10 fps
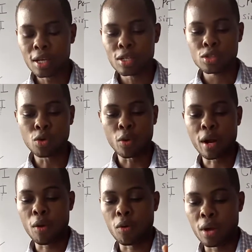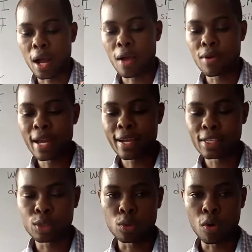So now, I would like
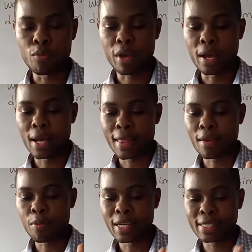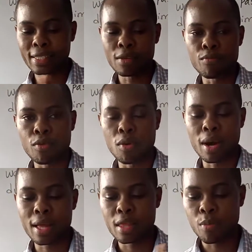us to compare the past simple
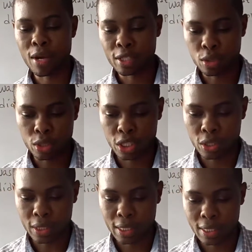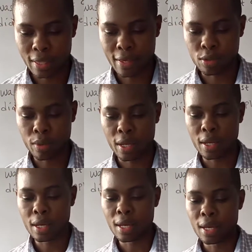and the past continuous in this way.
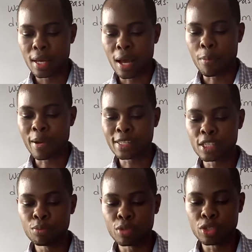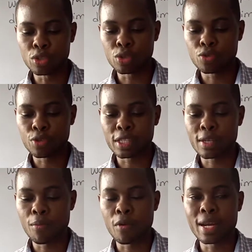A past simple is used, for
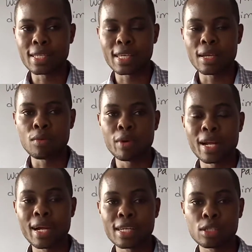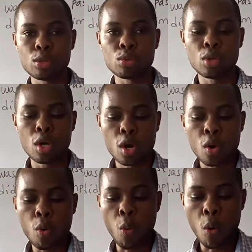example, when I ask you,
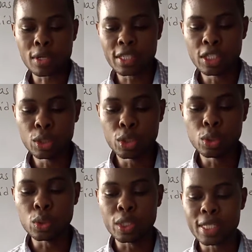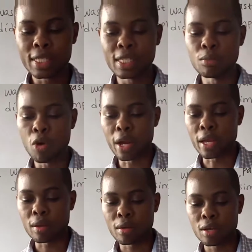what did you do yesterday morning?